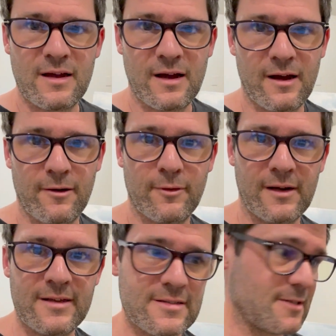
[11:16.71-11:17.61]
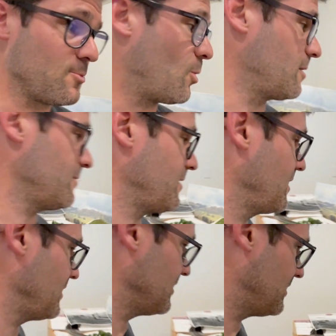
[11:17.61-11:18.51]
uh, release is one of
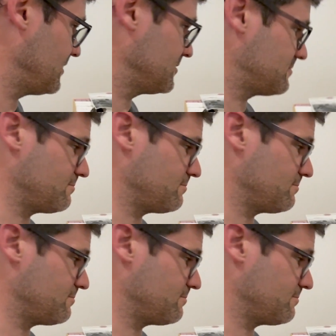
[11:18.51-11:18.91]
the uh,